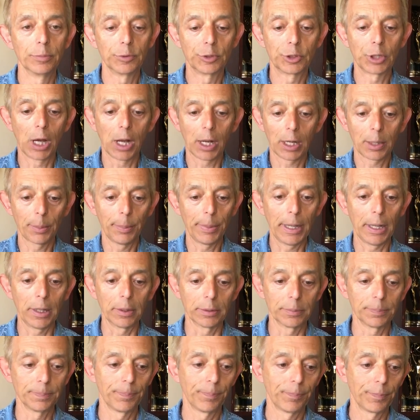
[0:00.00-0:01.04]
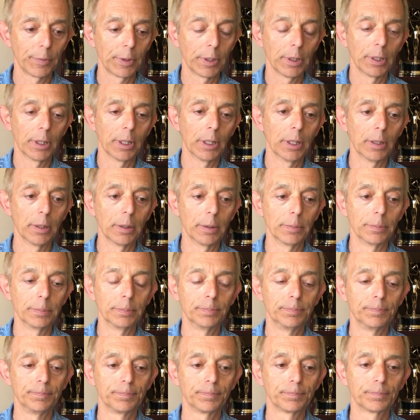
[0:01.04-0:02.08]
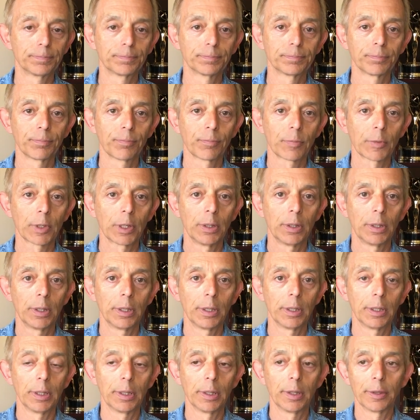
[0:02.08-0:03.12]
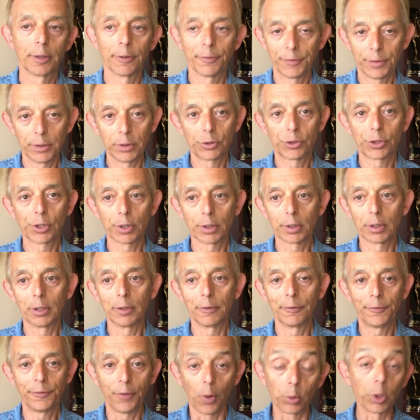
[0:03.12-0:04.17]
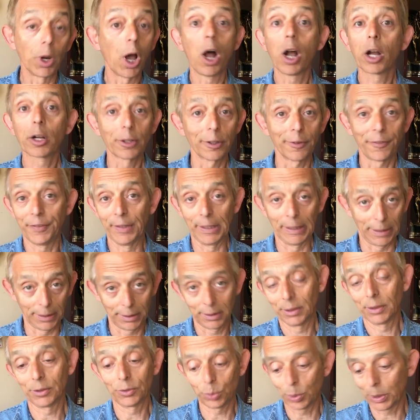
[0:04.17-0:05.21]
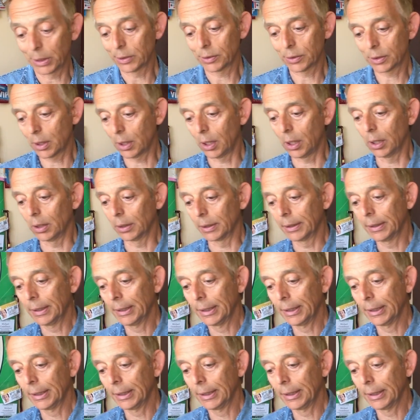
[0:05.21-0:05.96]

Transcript: talk about the future of phonography, is what it's called.